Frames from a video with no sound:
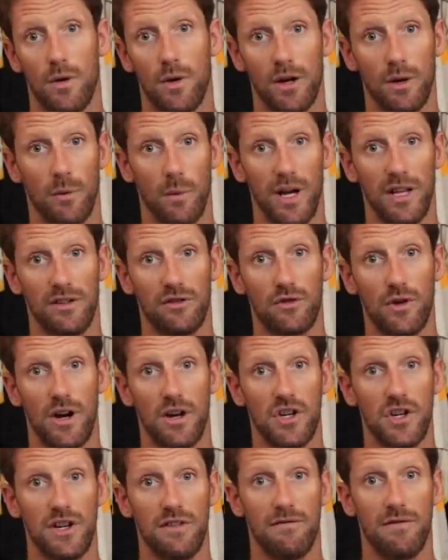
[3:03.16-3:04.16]
Quite a weird
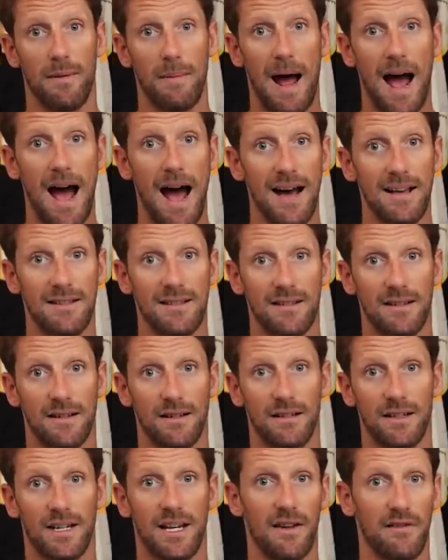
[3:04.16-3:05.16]
strategy from Haas
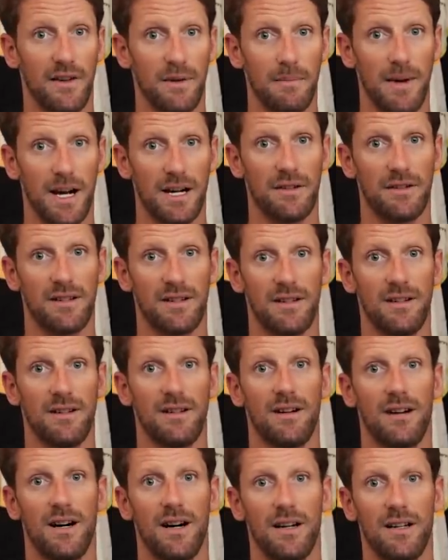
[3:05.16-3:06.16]
on Kevin
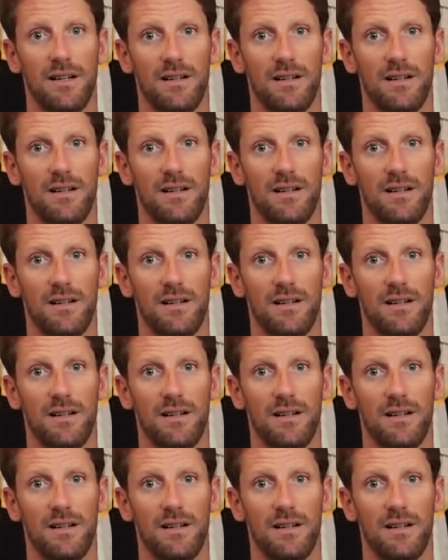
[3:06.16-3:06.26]
Magnussen. I